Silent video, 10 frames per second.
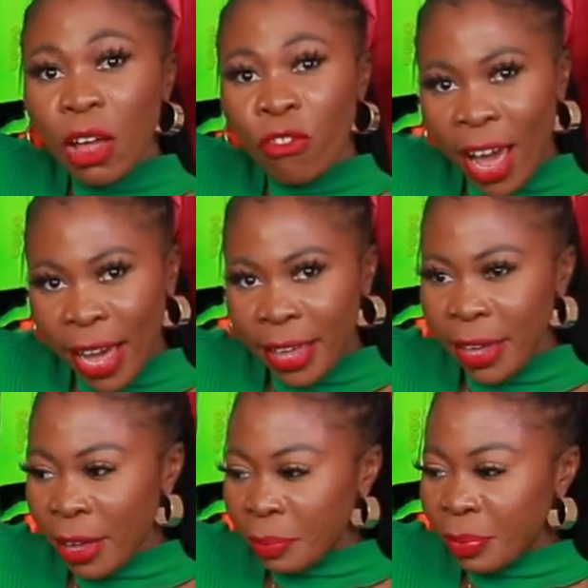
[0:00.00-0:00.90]
right
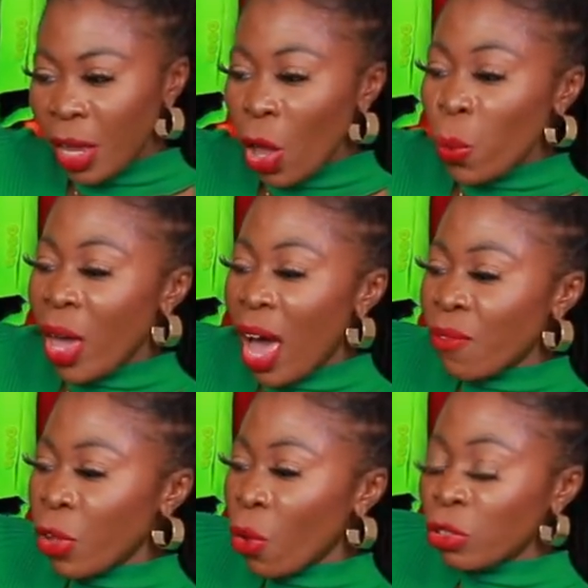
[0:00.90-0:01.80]
here we
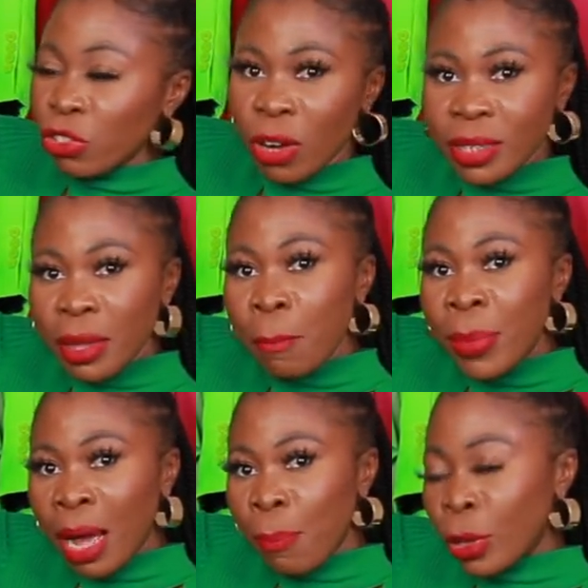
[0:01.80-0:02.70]
have the contrasting
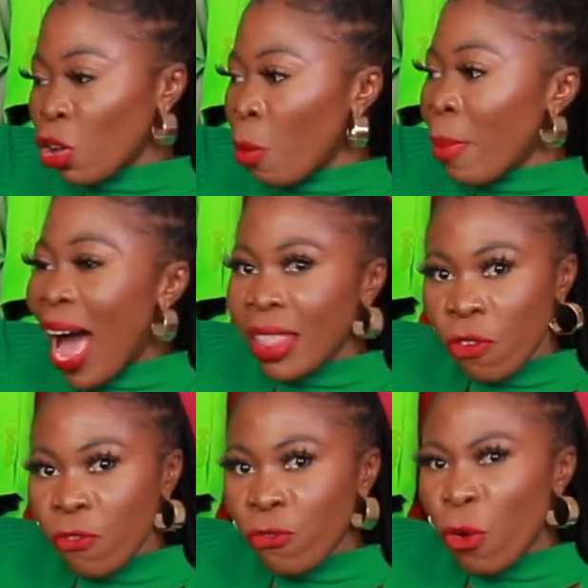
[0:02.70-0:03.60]
black bottom at
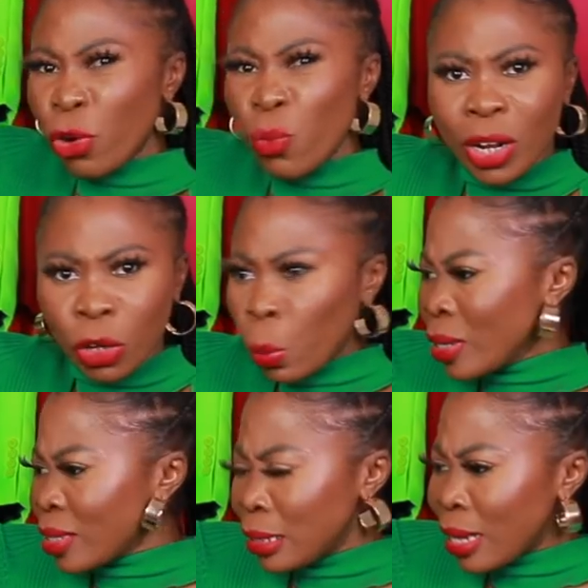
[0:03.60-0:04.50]
the front we are not
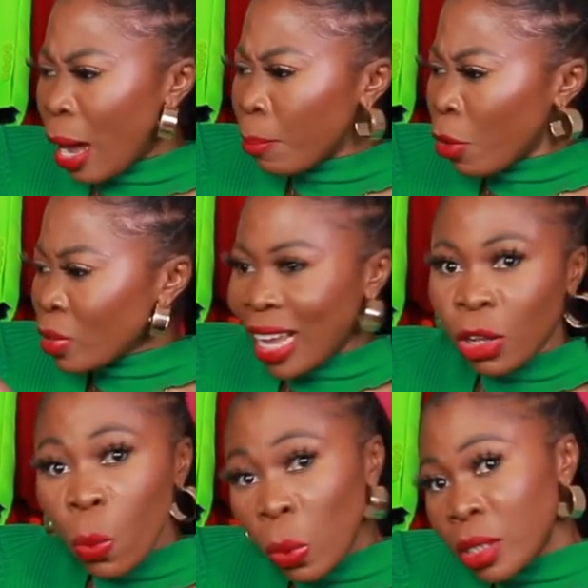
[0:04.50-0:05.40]
wasting time because i
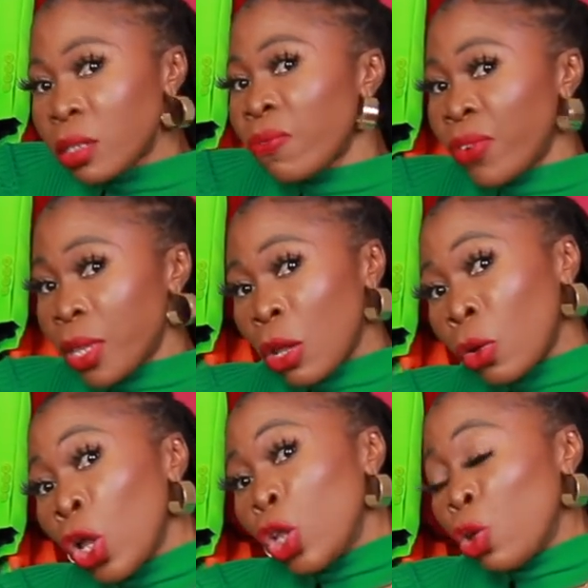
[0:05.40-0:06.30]
don't want this
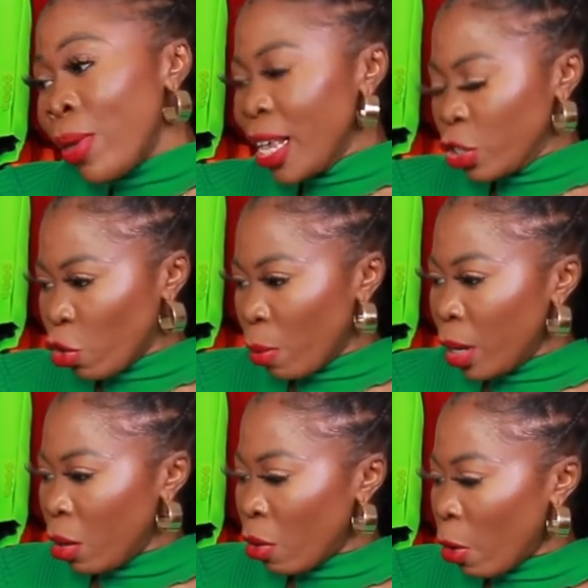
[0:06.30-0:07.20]
video to be
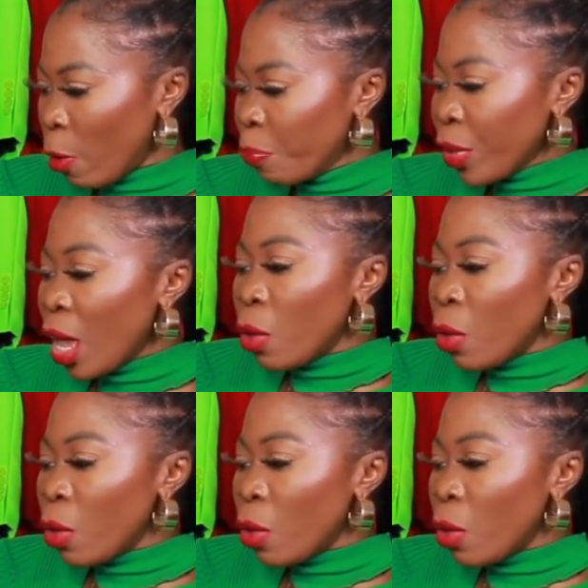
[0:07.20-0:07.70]
extremely long